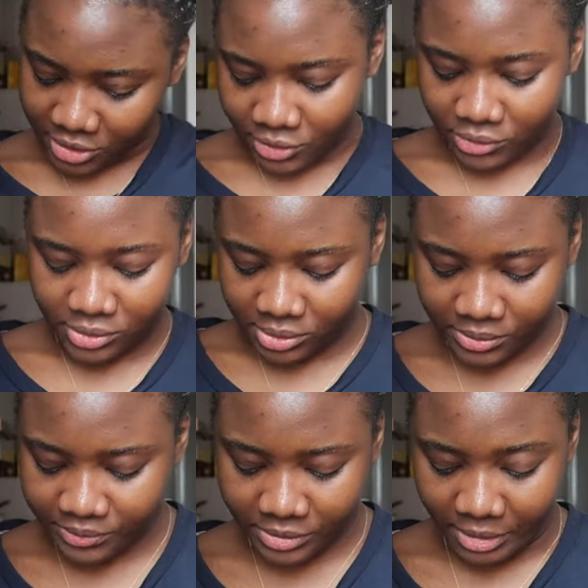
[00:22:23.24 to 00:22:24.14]
you know,
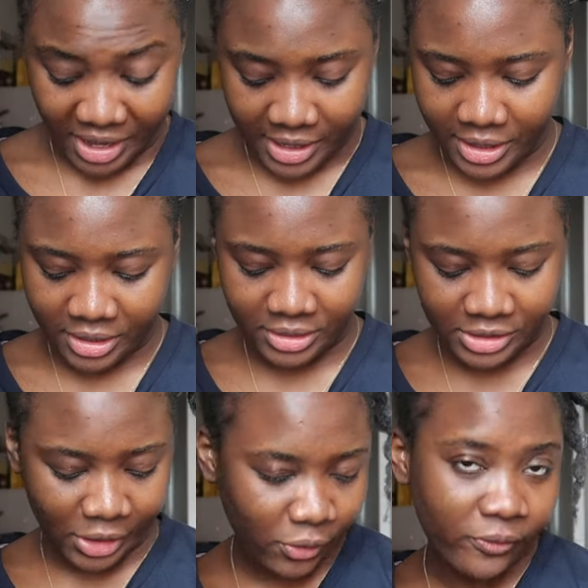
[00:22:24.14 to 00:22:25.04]
my hair,
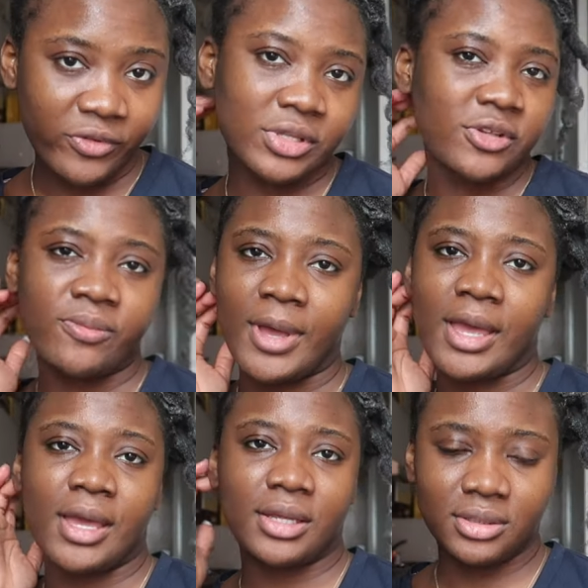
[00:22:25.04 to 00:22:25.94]
the circumference of my
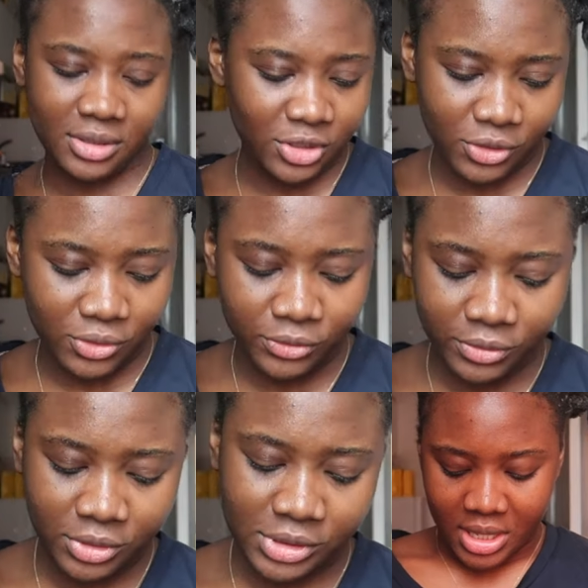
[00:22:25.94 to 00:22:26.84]
hair, you know.
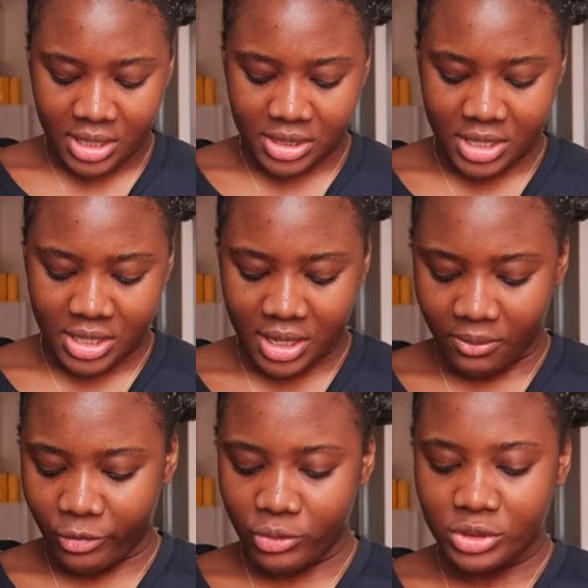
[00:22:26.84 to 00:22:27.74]
And then
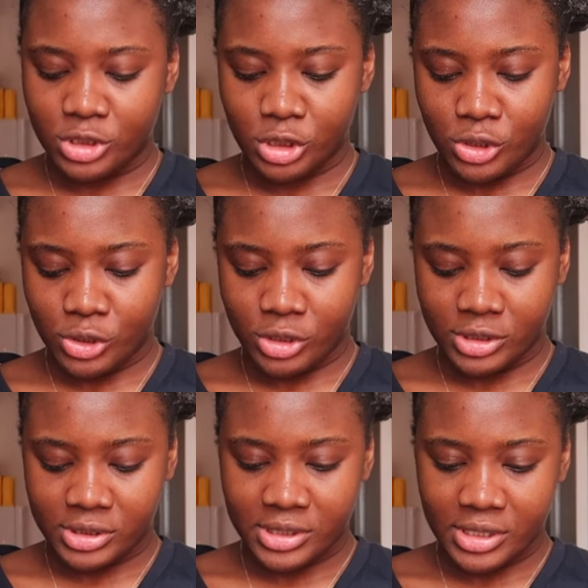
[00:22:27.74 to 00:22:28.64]
I'm going to
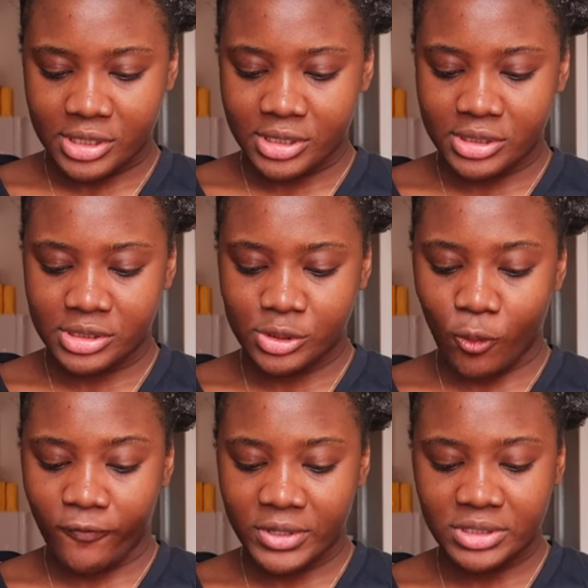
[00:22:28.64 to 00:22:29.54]
use this
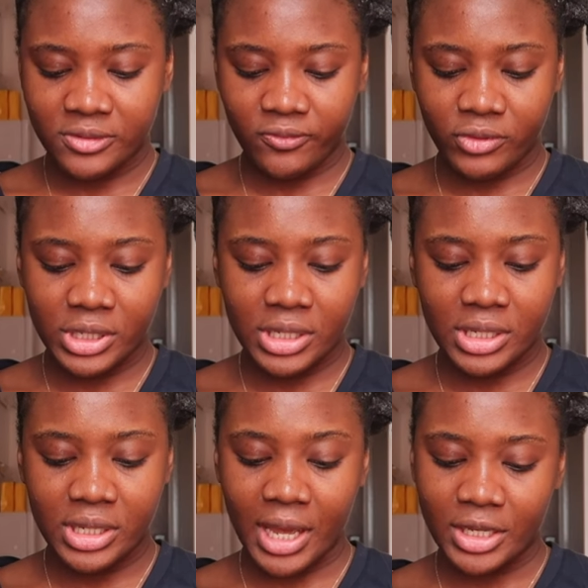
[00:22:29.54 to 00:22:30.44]
sulfate
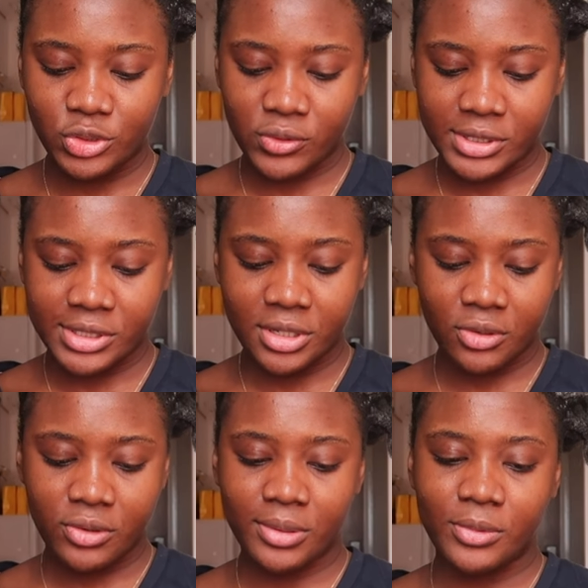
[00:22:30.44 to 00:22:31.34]
free hydrating
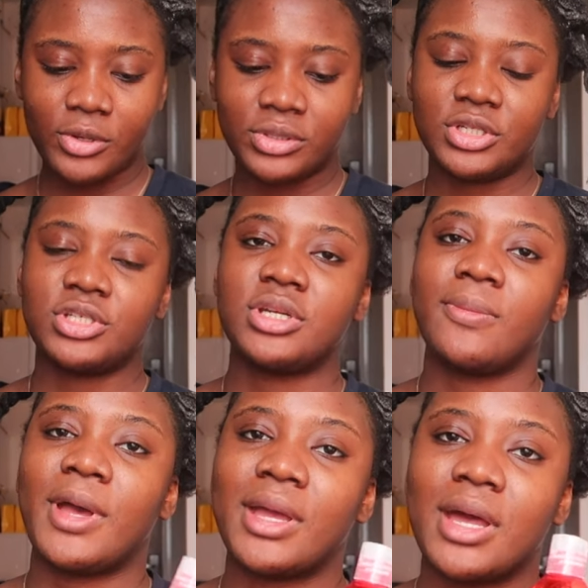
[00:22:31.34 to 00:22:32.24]
cream conditioner by